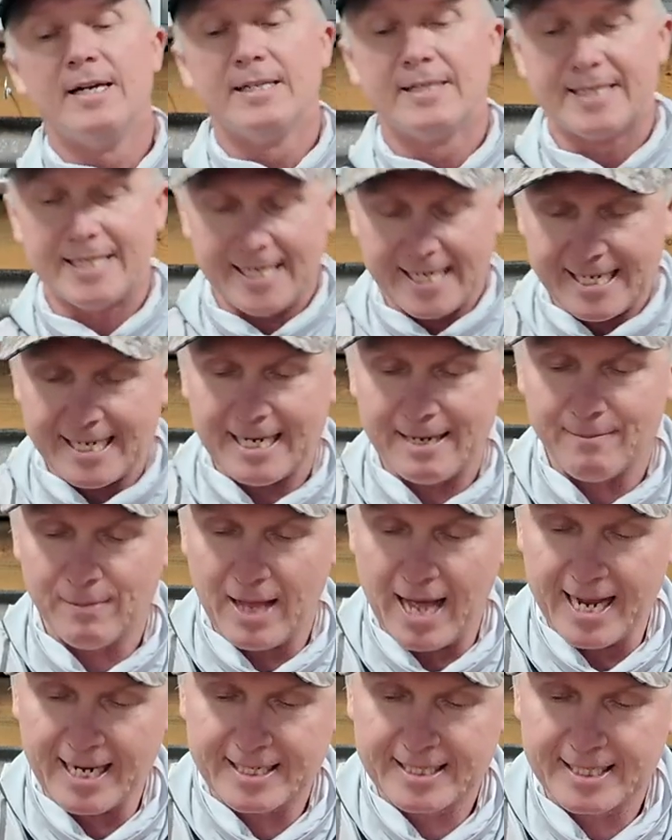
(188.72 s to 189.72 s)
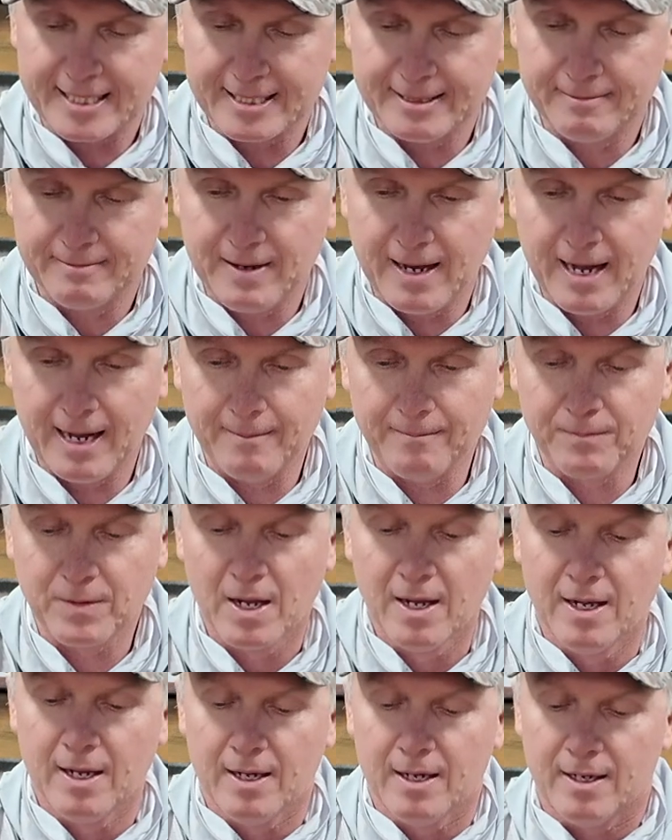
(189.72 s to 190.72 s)
TD Blacks.
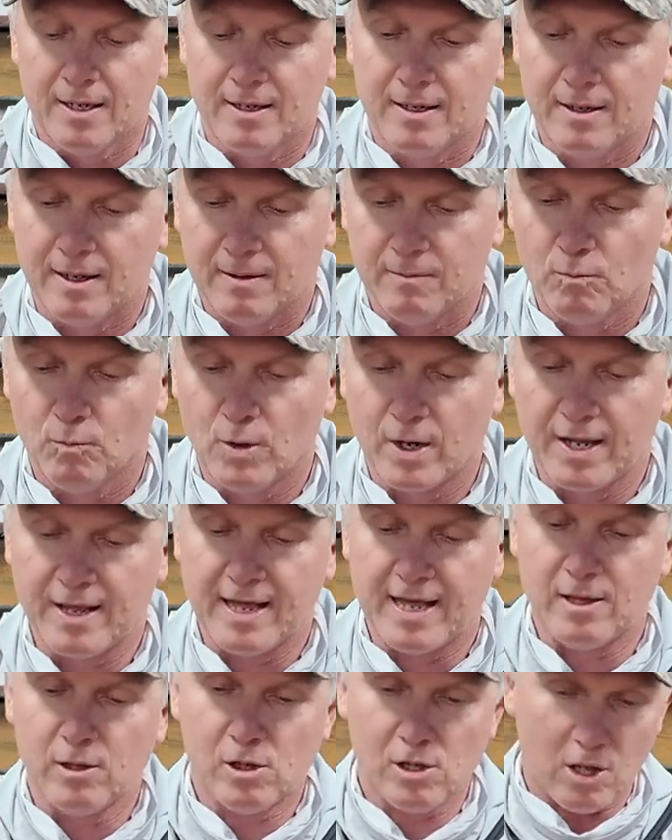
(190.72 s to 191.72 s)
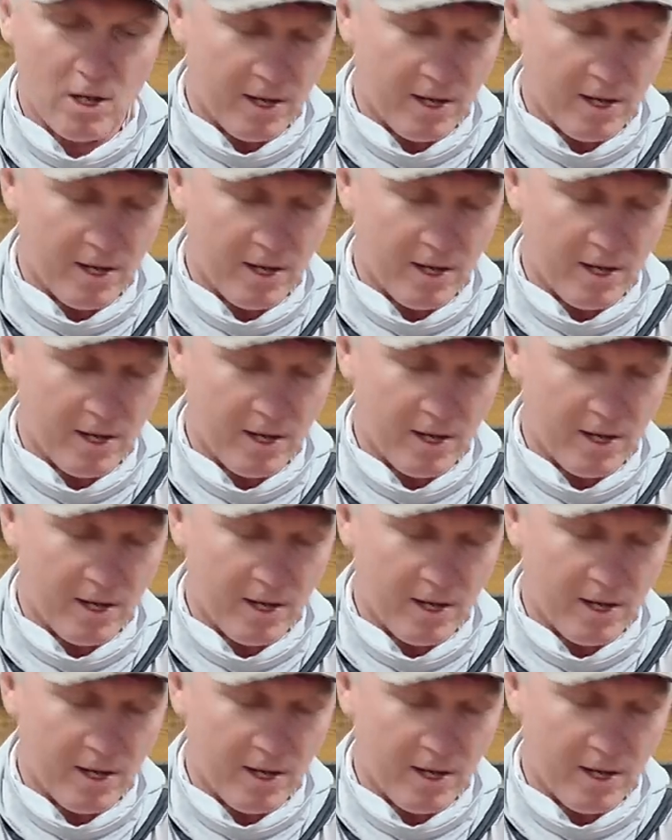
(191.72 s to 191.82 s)
What do they look